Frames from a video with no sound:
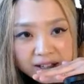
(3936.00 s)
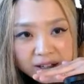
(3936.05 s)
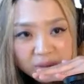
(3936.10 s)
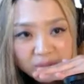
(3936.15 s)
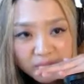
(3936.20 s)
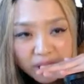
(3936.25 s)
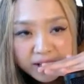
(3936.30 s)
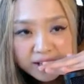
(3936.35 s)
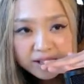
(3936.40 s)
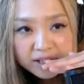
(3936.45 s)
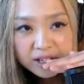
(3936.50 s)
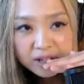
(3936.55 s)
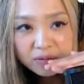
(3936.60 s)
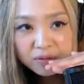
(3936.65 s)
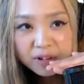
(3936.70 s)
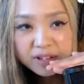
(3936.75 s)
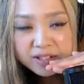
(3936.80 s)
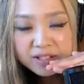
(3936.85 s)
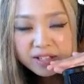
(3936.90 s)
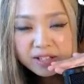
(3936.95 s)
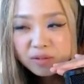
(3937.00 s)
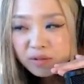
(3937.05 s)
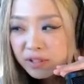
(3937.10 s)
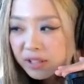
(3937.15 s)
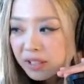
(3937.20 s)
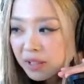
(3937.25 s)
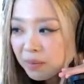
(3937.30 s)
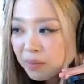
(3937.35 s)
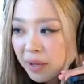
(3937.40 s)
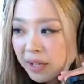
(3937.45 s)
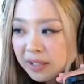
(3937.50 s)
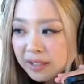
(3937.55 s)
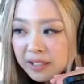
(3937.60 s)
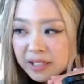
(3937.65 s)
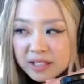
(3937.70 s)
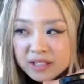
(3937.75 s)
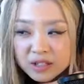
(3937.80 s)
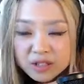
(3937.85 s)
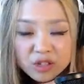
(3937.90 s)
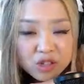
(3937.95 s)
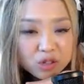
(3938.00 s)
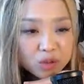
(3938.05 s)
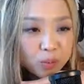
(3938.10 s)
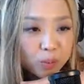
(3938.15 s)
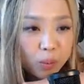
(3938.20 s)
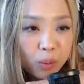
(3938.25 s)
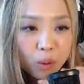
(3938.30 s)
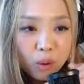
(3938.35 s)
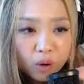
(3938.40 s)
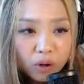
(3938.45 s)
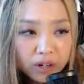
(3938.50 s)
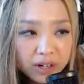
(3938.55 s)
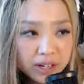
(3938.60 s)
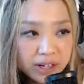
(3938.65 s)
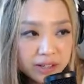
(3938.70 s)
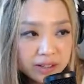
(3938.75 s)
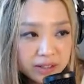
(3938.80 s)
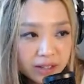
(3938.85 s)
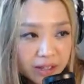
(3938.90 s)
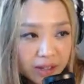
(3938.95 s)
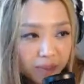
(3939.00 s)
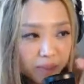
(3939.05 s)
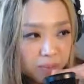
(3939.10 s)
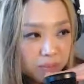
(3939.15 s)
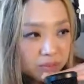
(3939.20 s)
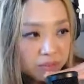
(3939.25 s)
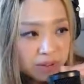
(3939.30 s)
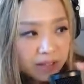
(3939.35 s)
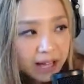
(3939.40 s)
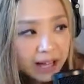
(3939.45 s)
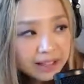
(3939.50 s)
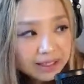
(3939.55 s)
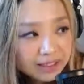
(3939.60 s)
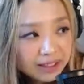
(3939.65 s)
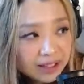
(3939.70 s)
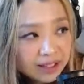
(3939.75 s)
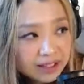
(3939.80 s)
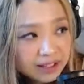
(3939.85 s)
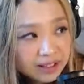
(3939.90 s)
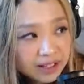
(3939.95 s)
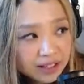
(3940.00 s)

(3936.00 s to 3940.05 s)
If I say it really badly, it's just boring, like nothing,